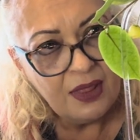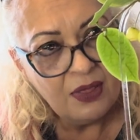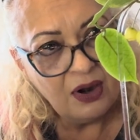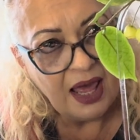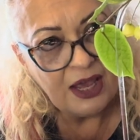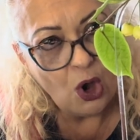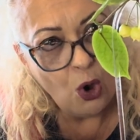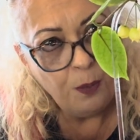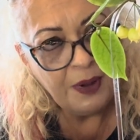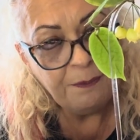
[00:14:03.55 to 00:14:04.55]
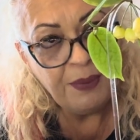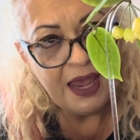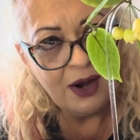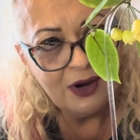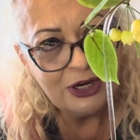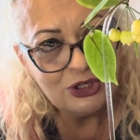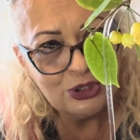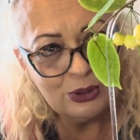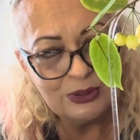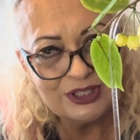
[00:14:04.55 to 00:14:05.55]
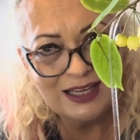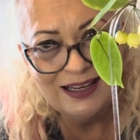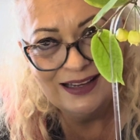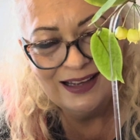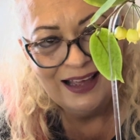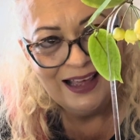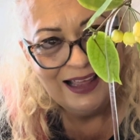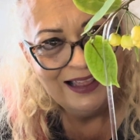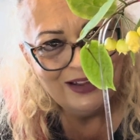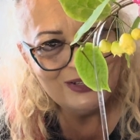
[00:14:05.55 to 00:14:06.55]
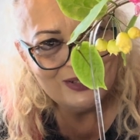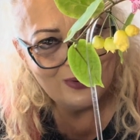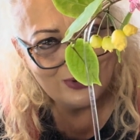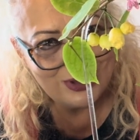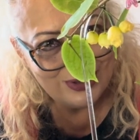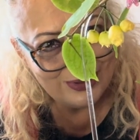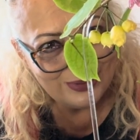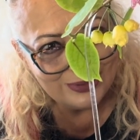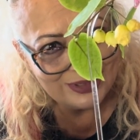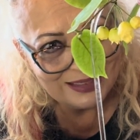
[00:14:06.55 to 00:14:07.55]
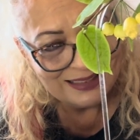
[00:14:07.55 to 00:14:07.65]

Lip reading: They're like open parachutes. They're so cute.